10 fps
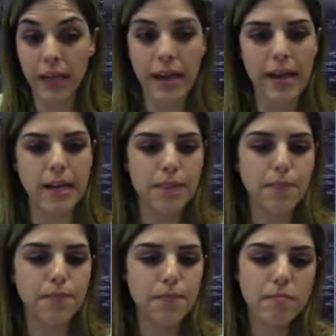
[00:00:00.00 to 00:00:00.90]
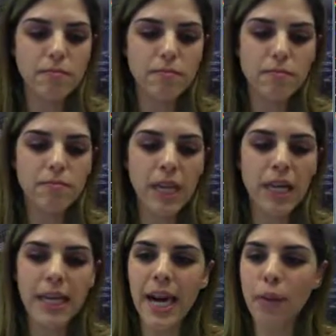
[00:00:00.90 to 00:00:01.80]
gains.
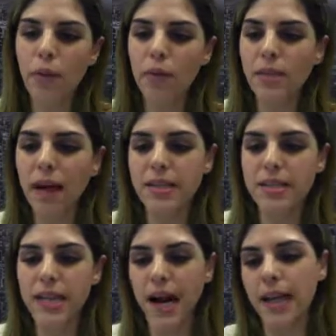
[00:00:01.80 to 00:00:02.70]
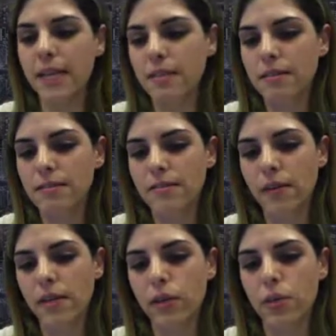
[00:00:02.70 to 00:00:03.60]
Cable on the other side,
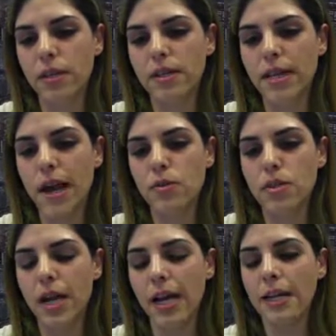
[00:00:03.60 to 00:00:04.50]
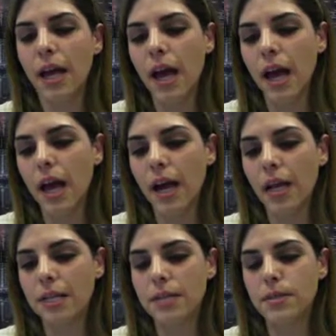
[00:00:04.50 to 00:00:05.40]
further to the downside,
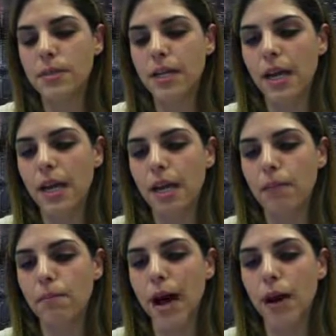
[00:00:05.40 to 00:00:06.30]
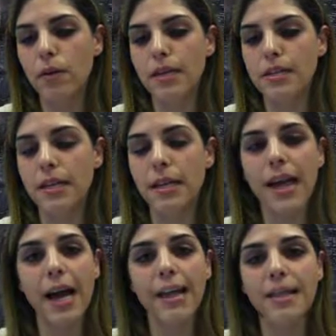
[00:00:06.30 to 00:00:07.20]
it seems pound is
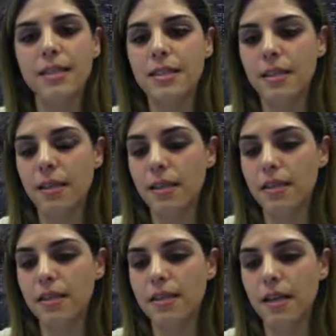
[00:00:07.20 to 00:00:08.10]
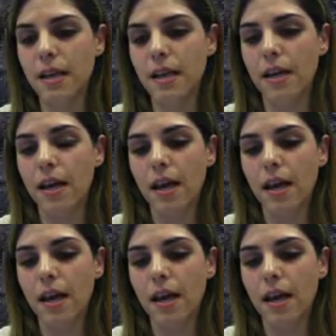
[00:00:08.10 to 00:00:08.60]
declining, especially